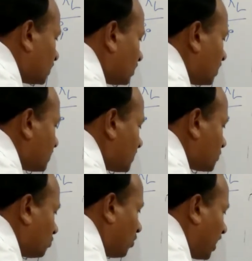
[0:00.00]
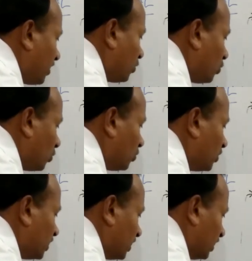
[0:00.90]
This is
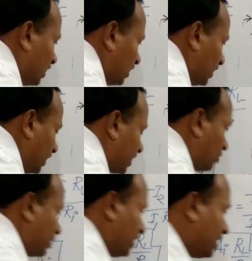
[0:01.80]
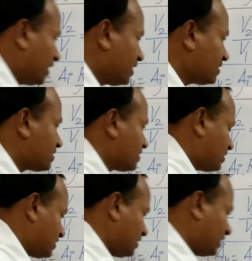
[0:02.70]
YO. It can be written as,
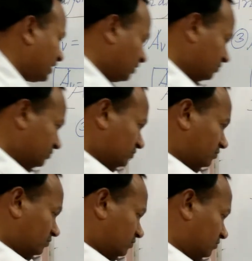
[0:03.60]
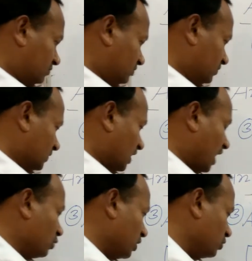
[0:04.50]
see that?
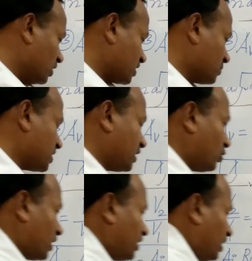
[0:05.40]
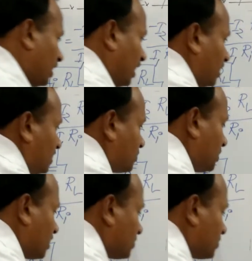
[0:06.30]
I1 you are substituting and this becomes